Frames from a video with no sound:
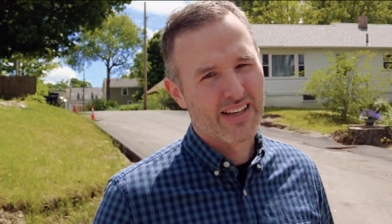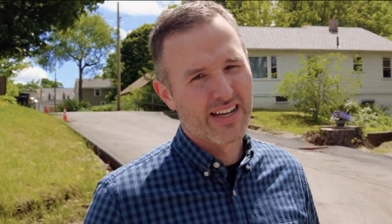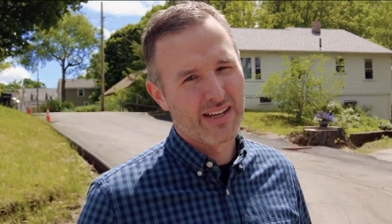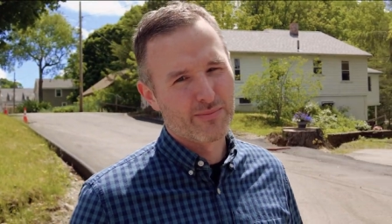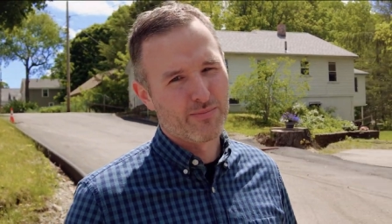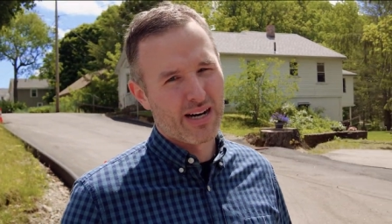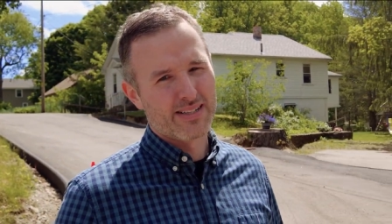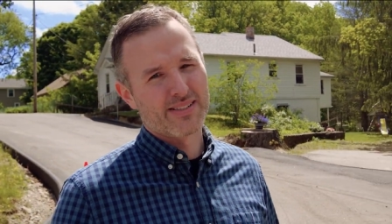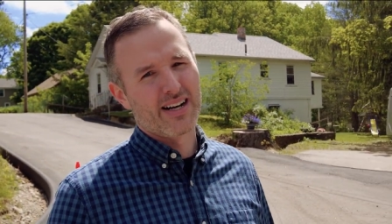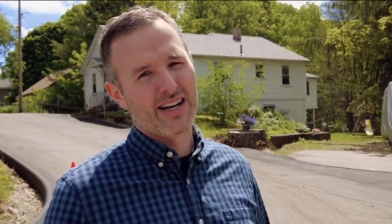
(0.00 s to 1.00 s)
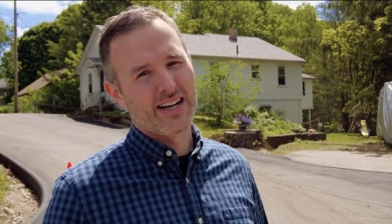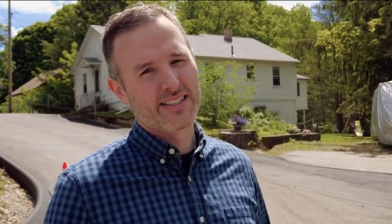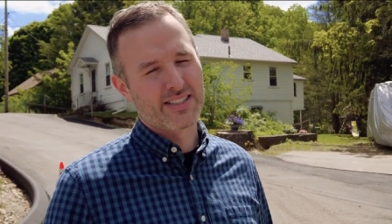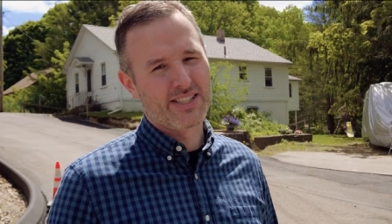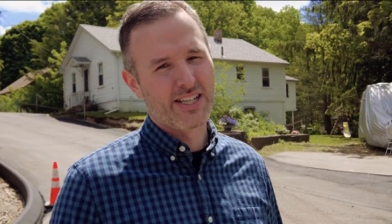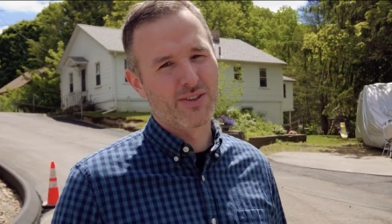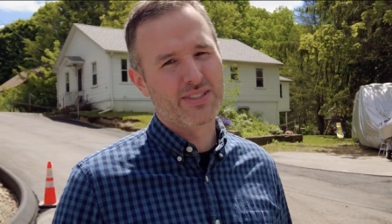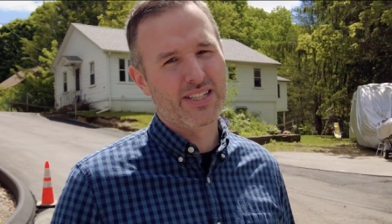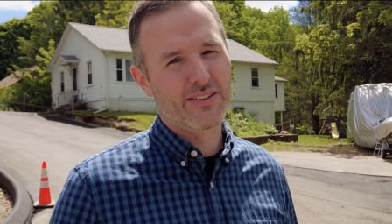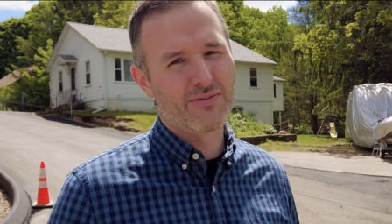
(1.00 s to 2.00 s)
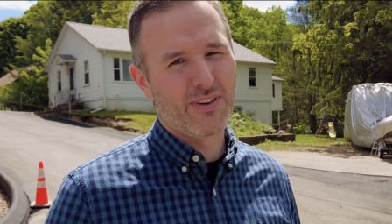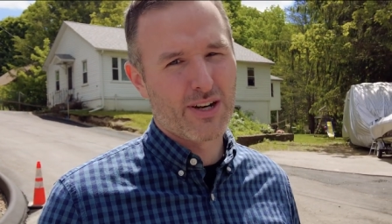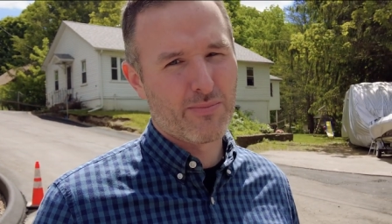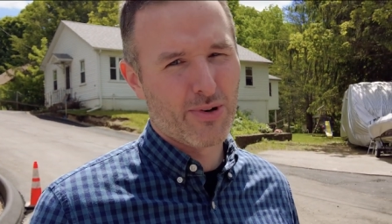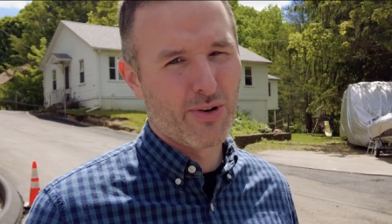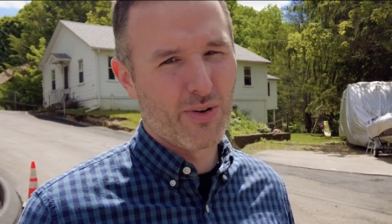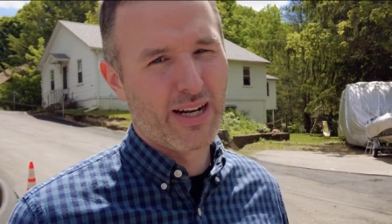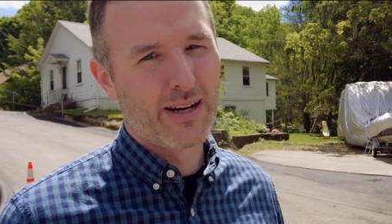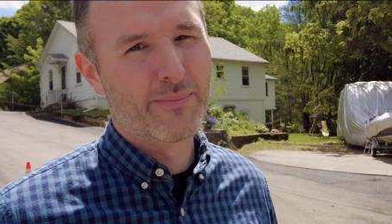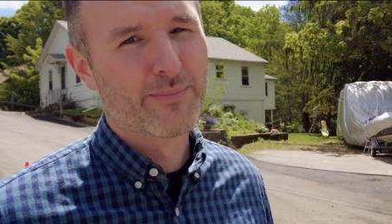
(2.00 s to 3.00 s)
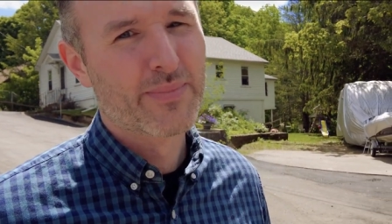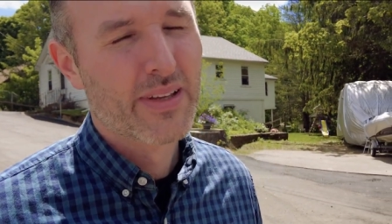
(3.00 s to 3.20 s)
And by design, it's a DOT funded program